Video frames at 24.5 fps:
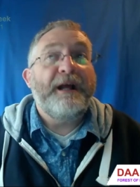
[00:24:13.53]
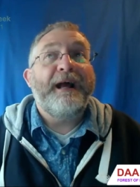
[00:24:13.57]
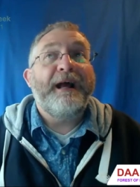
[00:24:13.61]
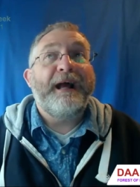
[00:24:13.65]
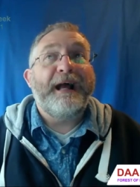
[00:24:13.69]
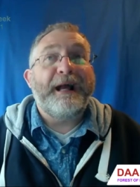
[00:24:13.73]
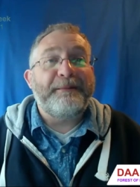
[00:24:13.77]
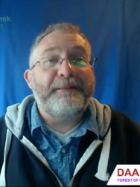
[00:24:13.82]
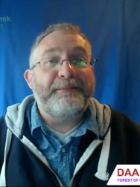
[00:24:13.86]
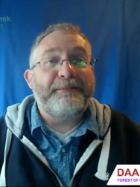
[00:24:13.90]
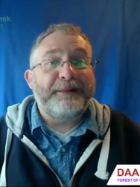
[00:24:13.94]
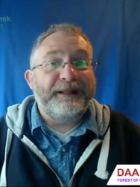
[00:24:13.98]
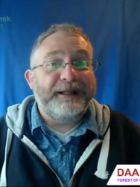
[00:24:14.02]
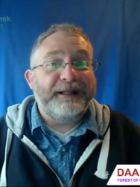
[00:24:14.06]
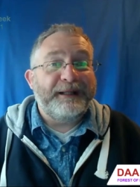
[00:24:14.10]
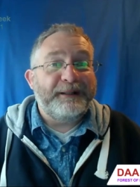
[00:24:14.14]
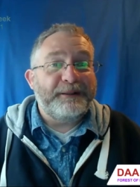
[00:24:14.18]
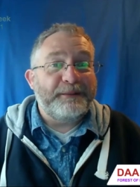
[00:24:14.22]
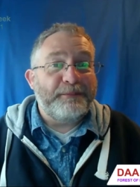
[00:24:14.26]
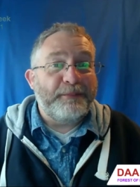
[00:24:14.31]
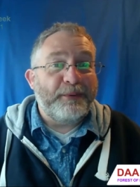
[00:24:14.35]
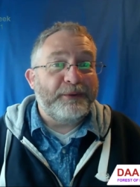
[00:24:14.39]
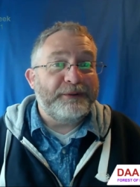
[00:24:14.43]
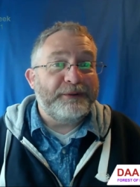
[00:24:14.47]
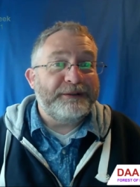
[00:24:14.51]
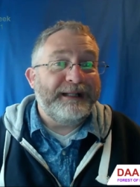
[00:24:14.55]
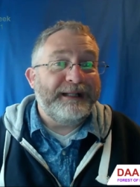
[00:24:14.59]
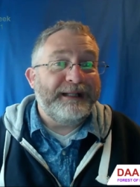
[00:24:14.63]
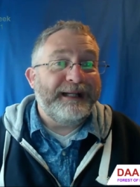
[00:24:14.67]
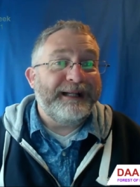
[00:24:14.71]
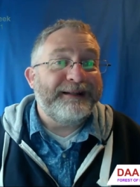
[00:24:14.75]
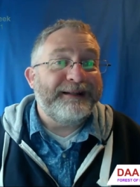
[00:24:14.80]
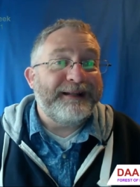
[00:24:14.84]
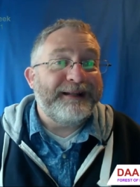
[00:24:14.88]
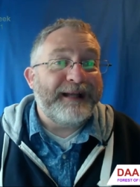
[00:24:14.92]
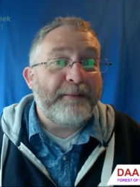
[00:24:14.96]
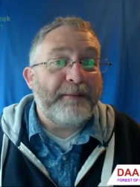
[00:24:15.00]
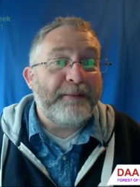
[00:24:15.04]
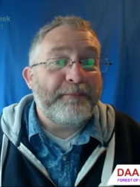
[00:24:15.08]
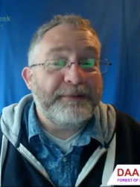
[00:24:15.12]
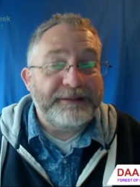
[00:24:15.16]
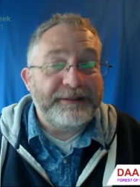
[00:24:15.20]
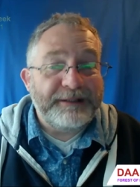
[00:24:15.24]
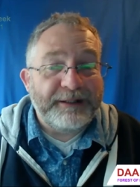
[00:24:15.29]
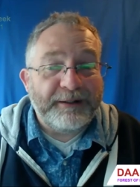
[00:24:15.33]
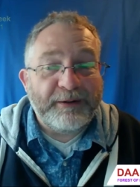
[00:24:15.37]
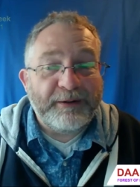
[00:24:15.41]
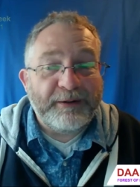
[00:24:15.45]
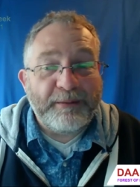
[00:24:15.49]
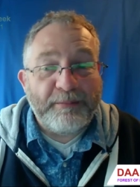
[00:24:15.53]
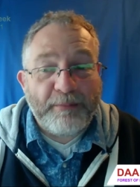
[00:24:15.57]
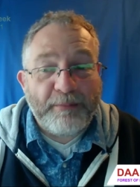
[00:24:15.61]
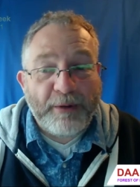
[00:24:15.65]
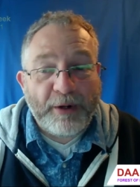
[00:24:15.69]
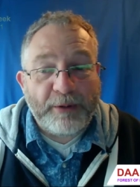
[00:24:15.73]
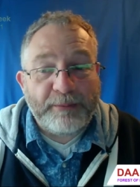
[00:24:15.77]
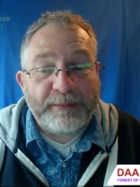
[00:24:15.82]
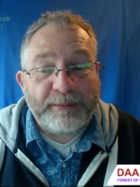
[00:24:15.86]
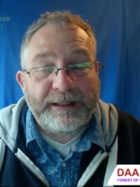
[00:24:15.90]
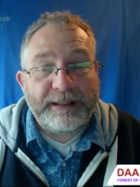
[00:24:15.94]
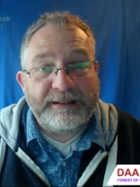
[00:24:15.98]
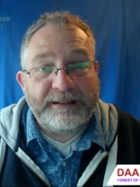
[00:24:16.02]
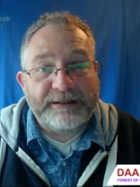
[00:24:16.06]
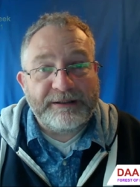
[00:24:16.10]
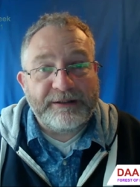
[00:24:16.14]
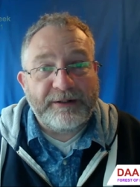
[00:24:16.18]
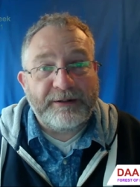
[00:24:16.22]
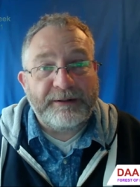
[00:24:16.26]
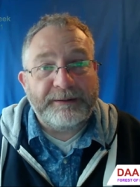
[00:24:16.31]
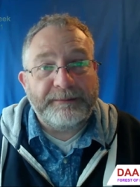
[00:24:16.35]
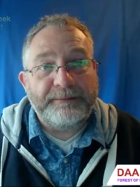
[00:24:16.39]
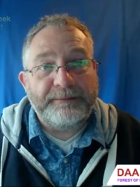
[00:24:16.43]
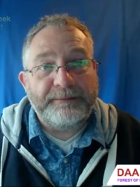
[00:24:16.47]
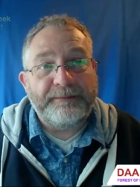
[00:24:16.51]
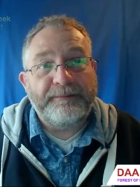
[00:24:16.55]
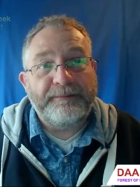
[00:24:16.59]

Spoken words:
happening in the body at that particular moment in time.